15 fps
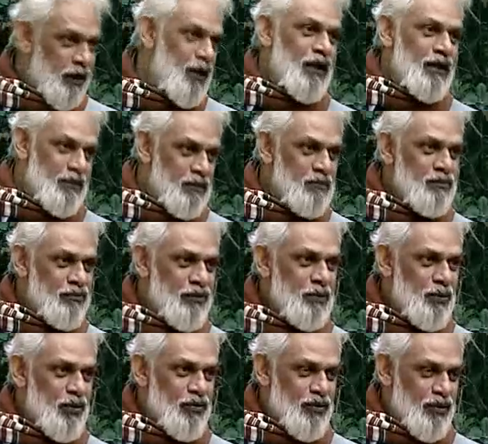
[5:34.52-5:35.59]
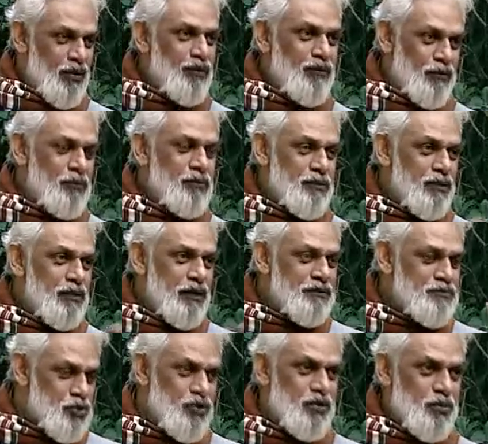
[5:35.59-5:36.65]
I, I am very. Uh,
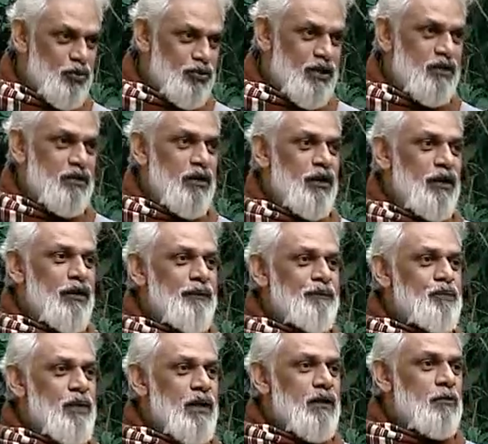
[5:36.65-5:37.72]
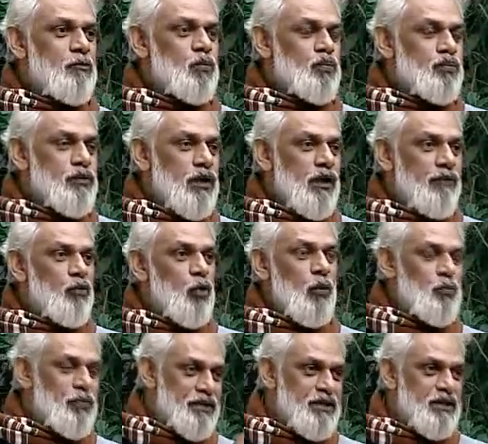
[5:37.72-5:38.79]
I'm sure about that. Yeah. Um,
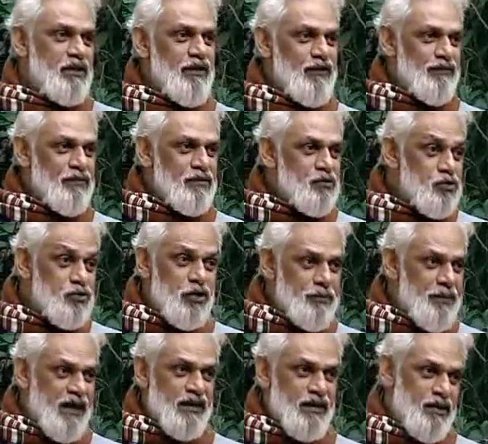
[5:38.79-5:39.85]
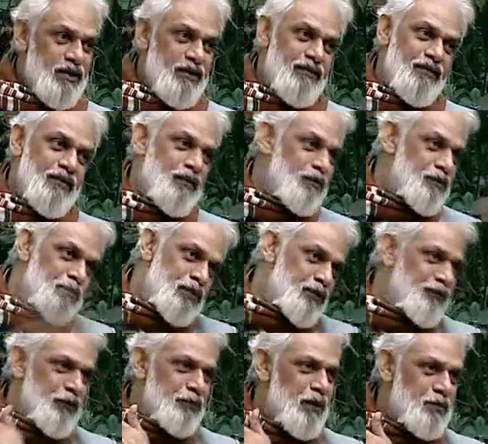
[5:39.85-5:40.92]
whether it is for good or bad is uh,
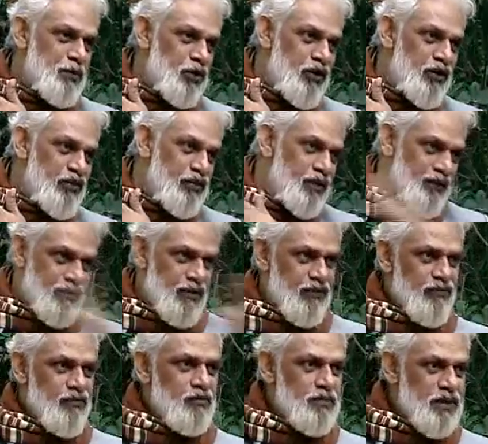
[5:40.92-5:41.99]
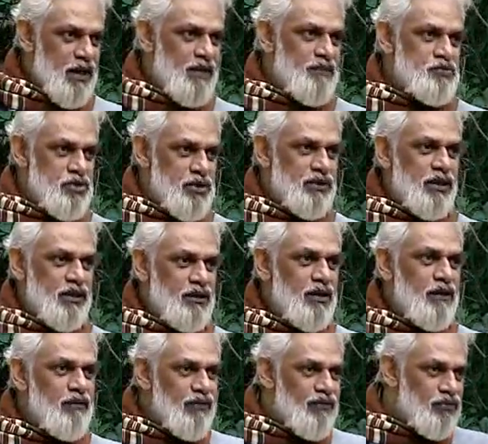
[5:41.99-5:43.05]
for people to discuss. But I am sure that
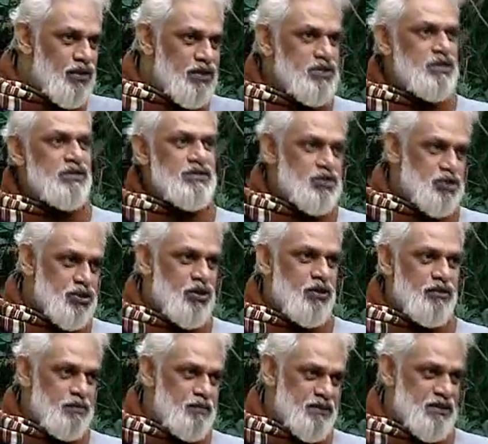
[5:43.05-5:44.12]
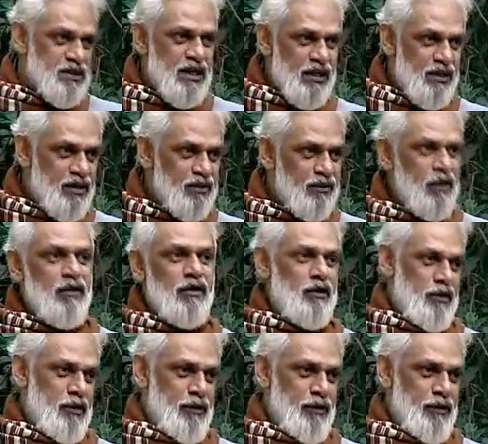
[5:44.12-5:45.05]
he was such a strong personality there.